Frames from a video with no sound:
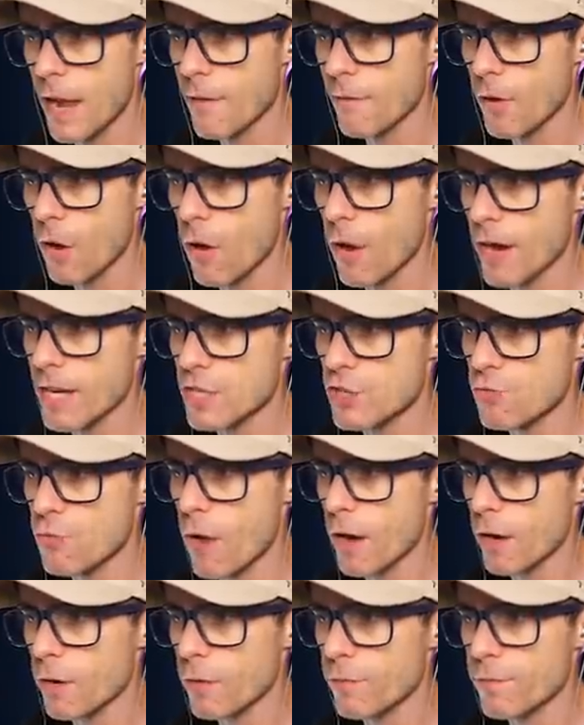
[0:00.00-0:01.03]
have eyes
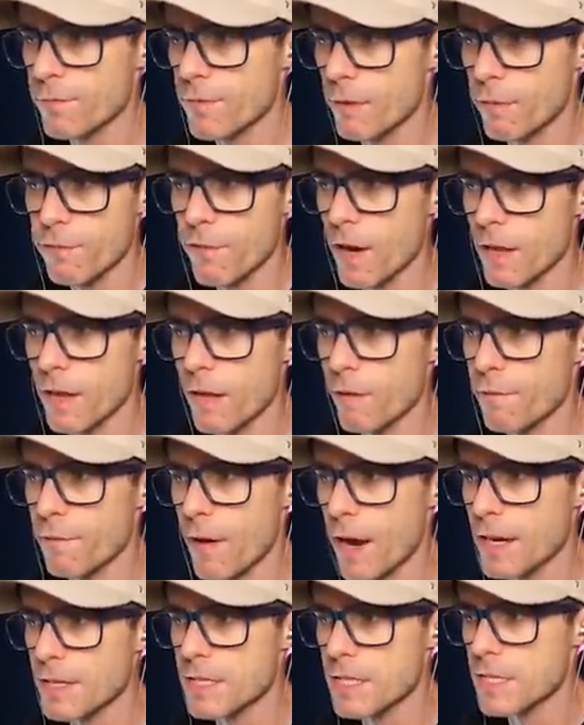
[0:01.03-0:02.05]
right on the front of their
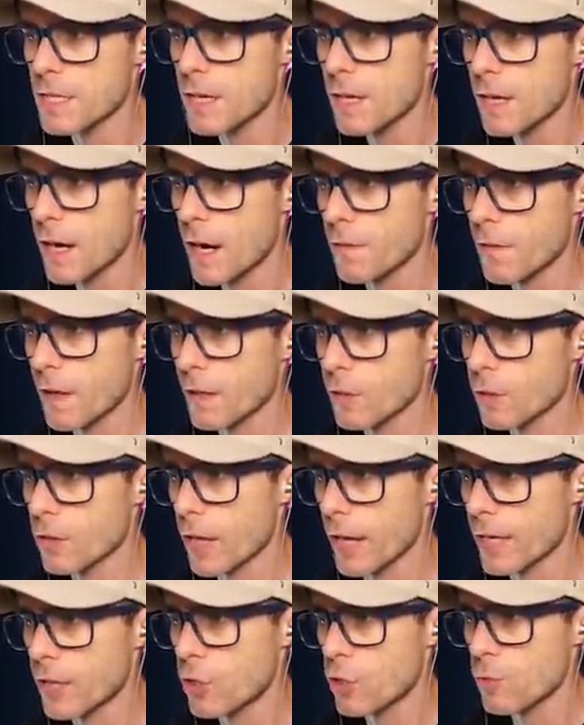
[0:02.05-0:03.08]
face, and they look
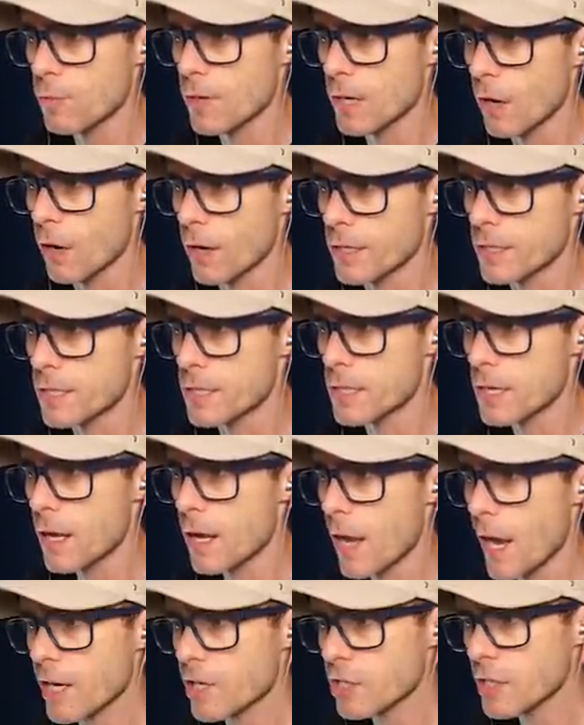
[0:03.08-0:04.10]
like human eyes.
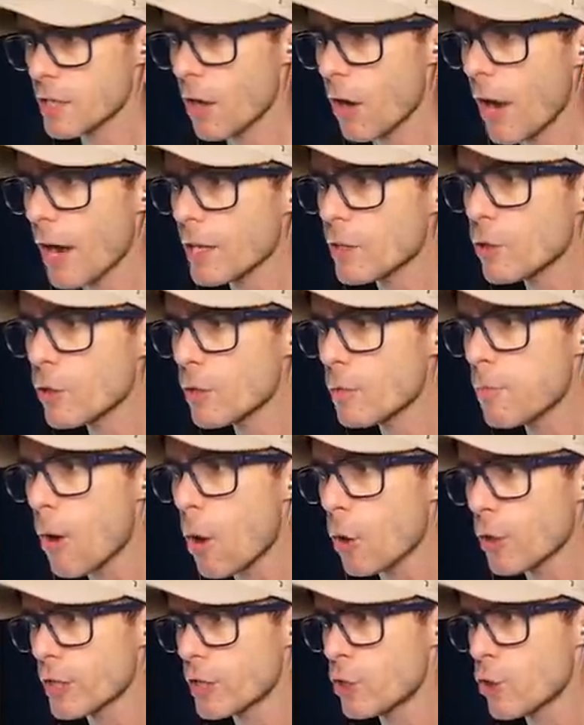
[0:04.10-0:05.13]
Actually, I look
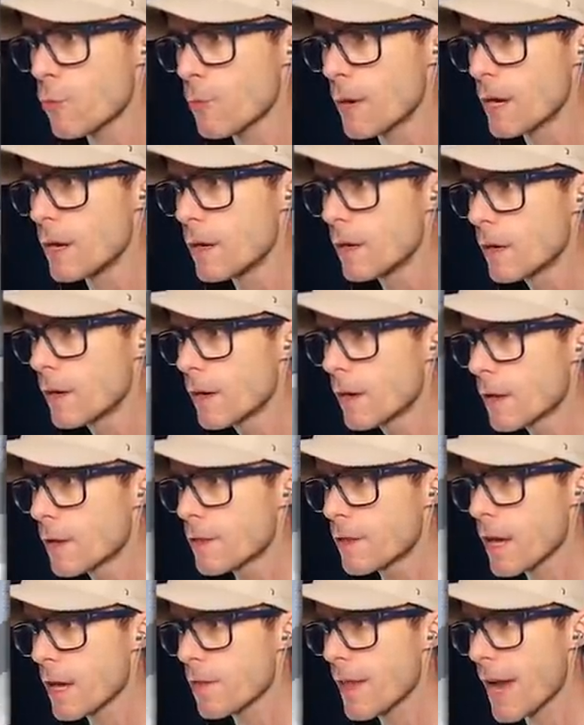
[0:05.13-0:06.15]
more human
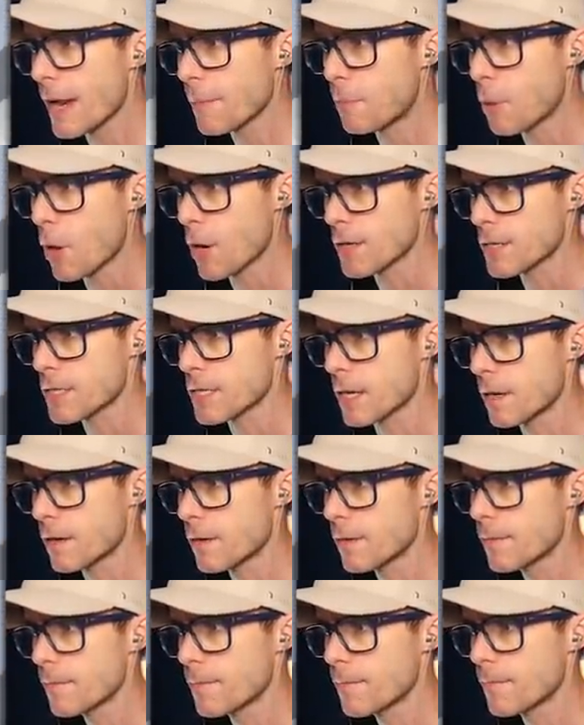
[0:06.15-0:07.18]
than that person.
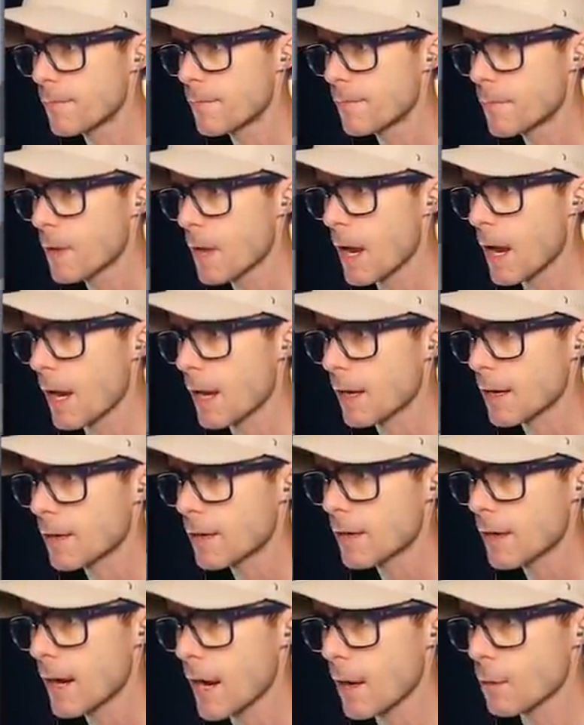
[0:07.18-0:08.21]
Hey,
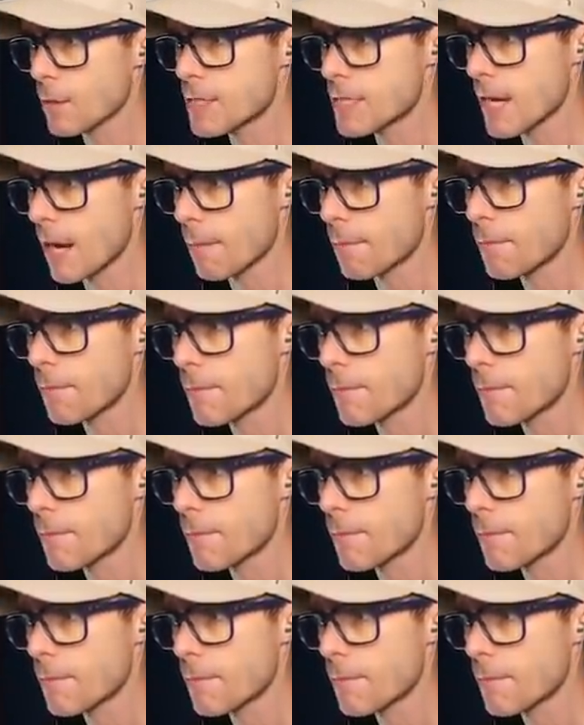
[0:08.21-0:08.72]
hey, what's up?